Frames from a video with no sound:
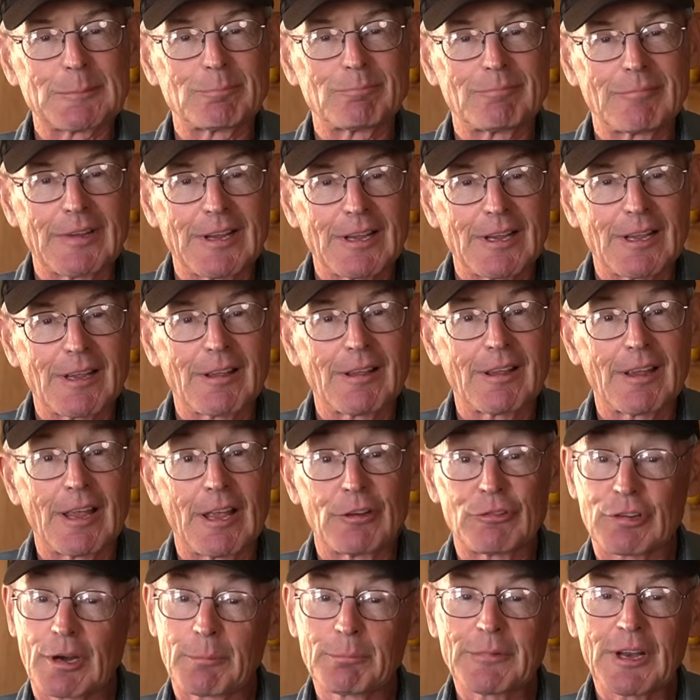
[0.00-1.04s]
yeah,
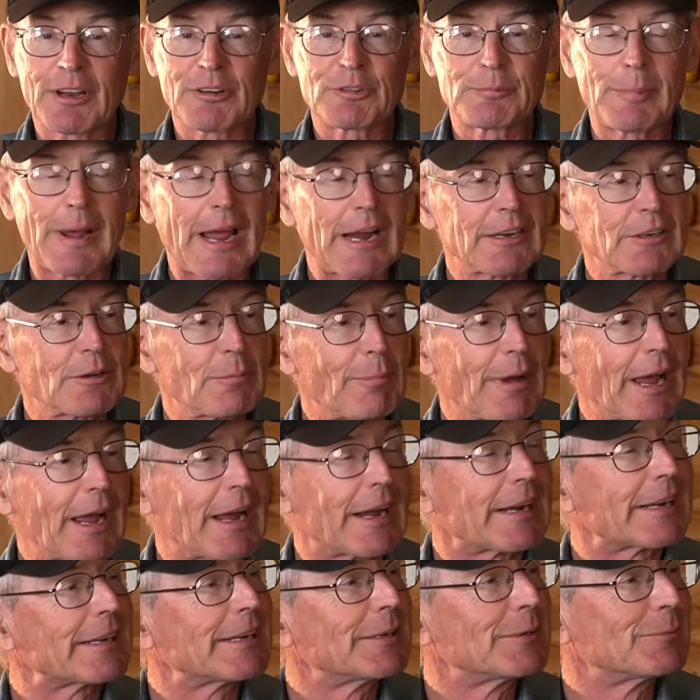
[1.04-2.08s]
and sometimes back to
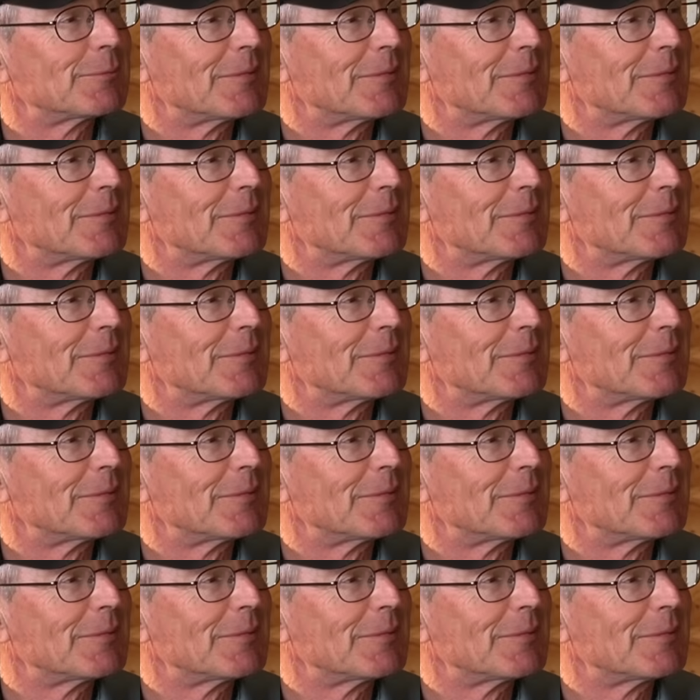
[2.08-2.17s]
back.